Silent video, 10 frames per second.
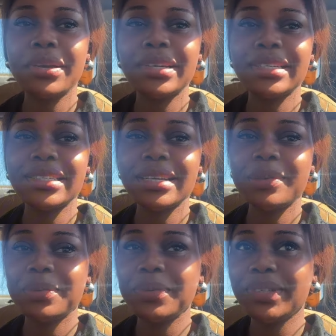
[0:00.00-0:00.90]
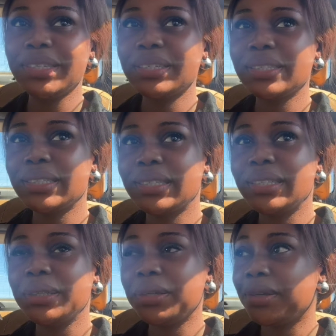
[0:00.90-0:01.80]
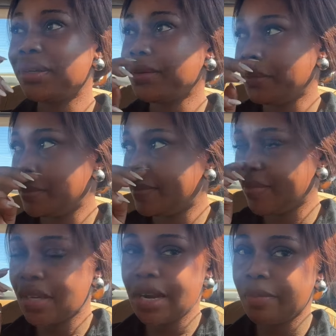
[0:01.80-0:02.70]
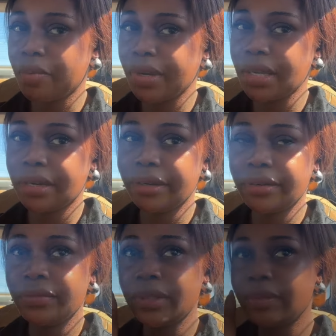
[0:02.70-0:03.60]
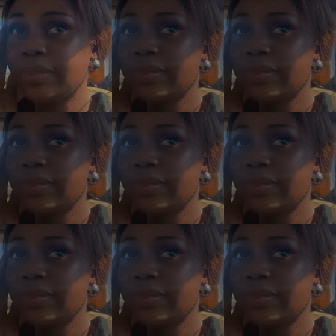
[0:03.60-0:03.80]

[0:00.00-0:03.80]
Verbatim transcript: I understand what they're saying here, and I pray they are lovely.